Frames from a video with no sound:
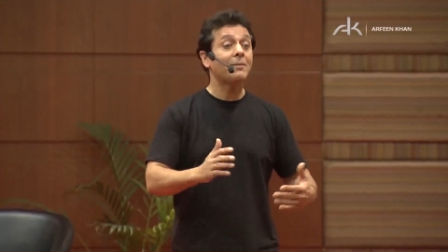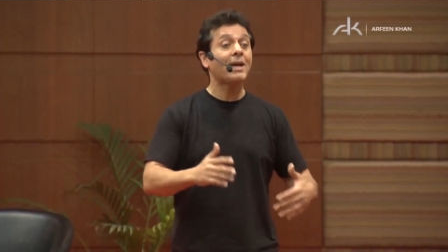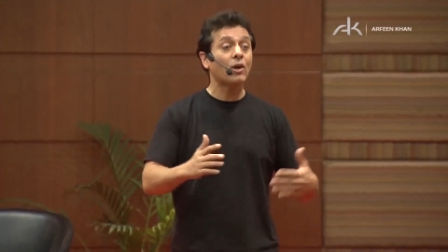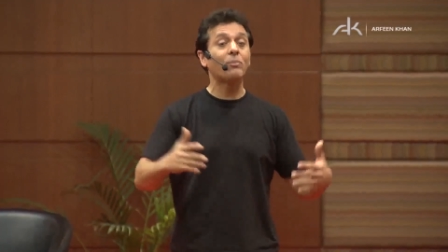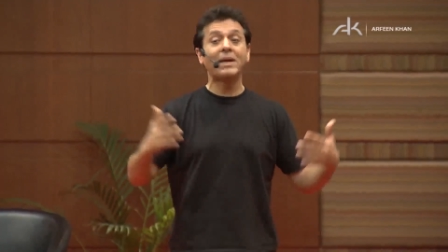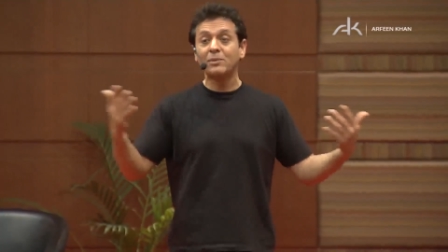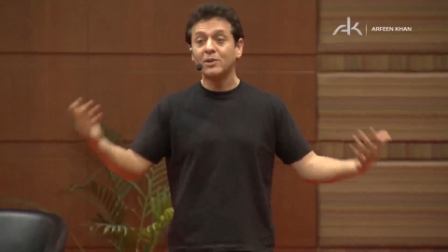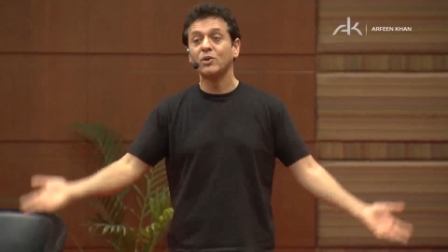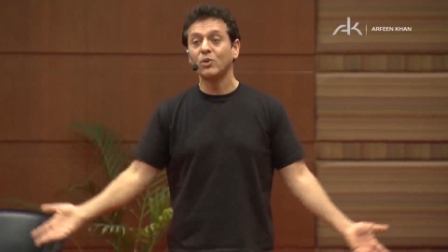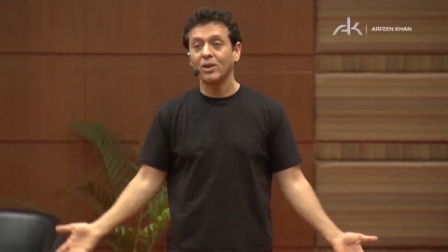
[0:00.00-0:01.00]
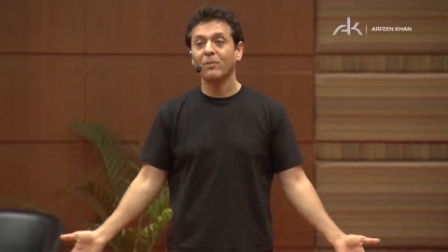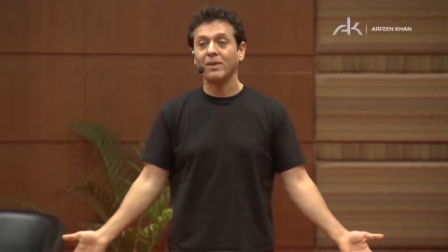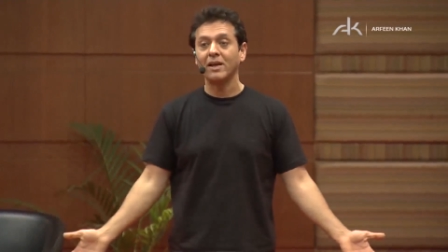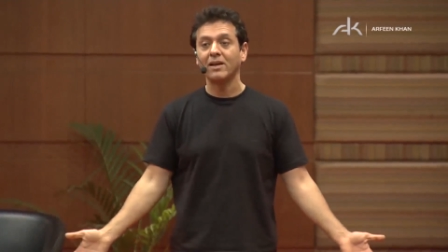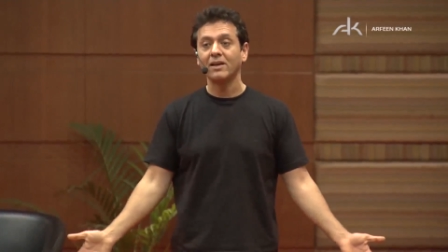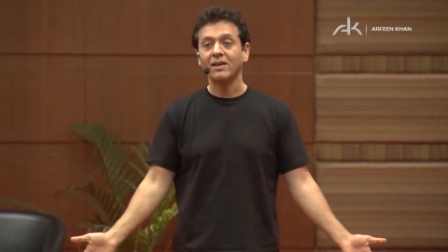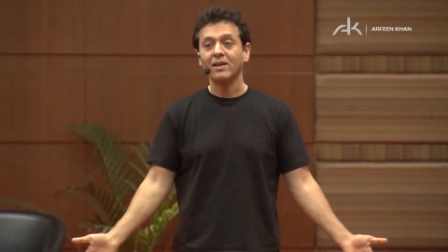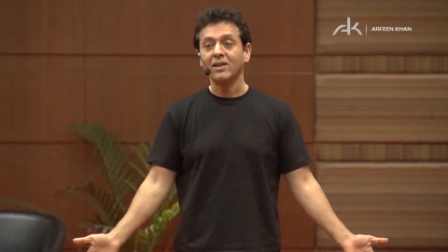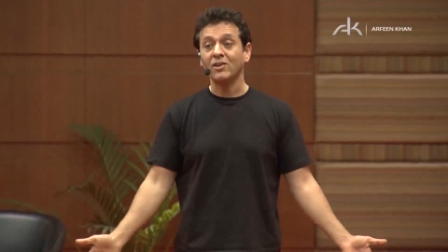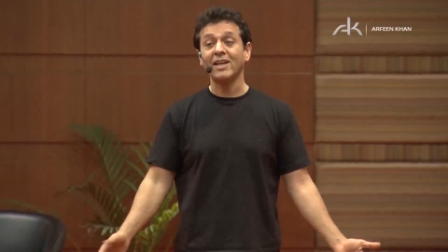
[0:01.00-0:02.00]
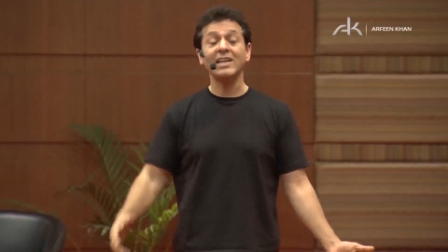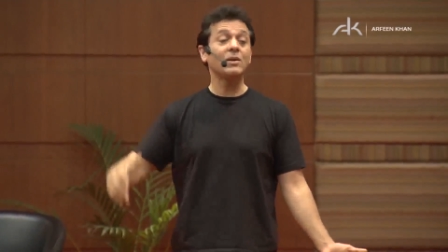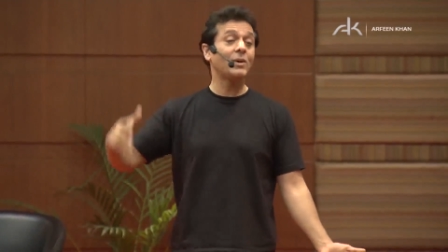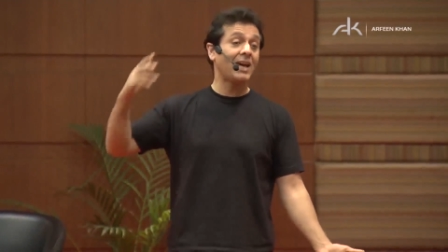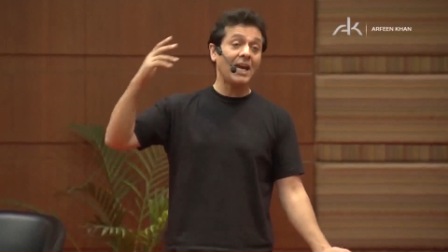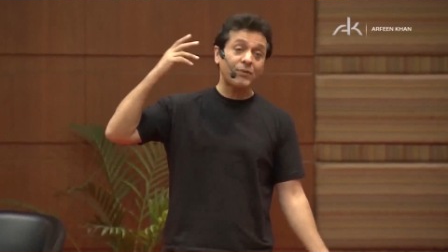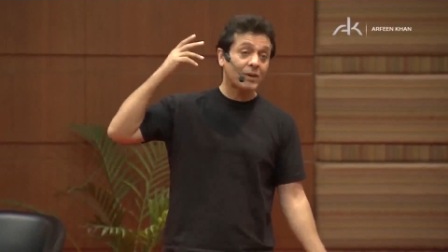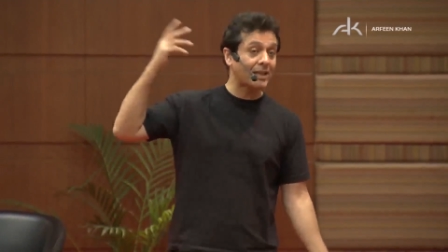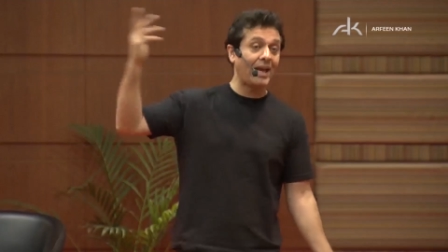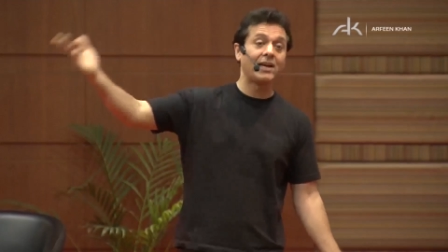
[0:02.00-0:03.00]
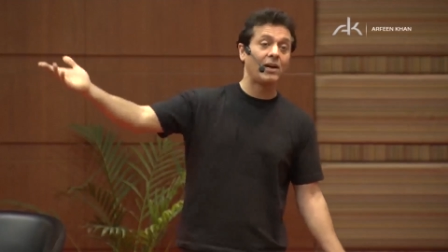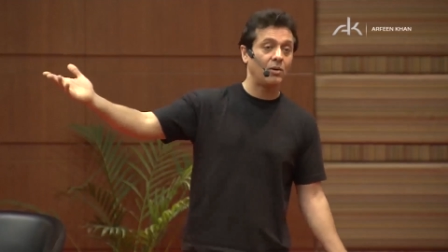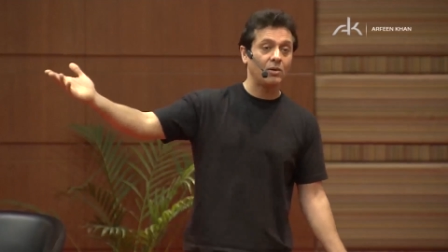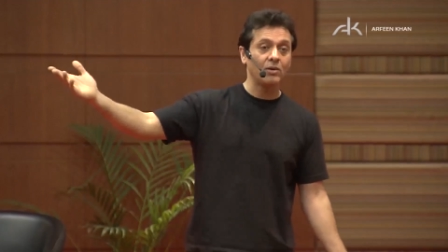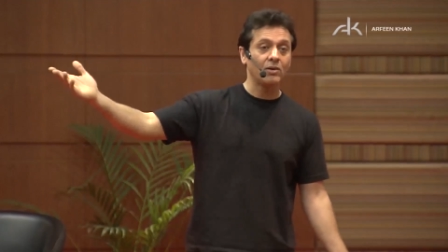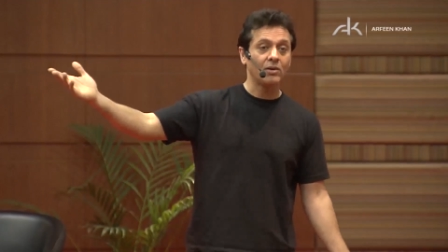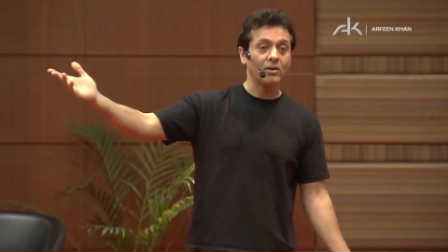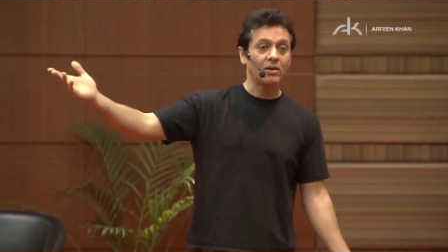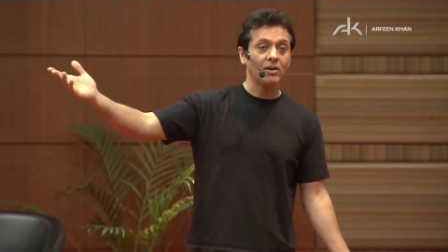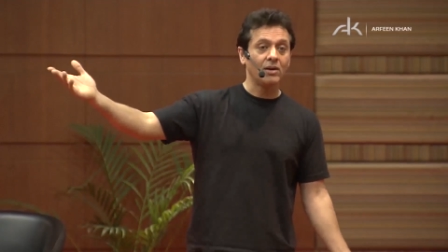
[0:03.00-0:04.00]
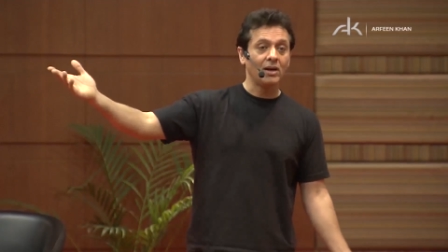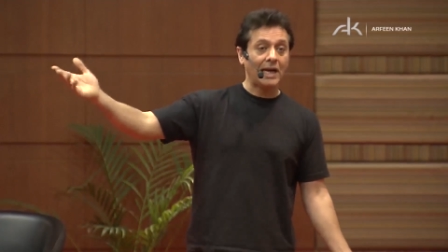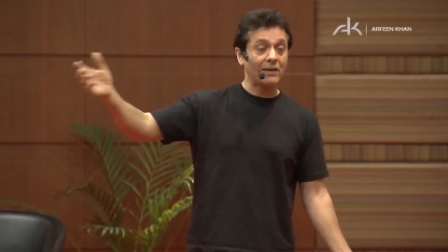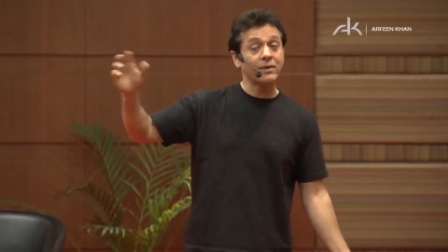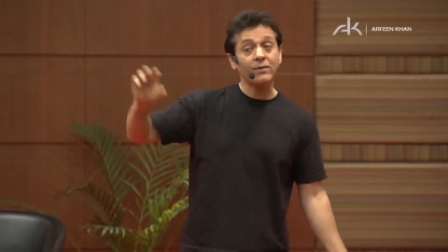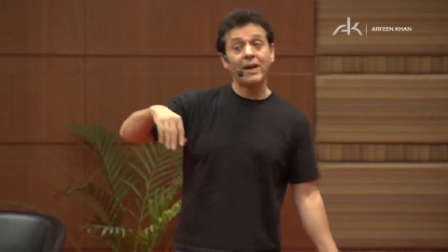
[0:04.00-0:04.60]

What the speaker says: not be able to do something. Because I don't know where the elephants hang out. And even if I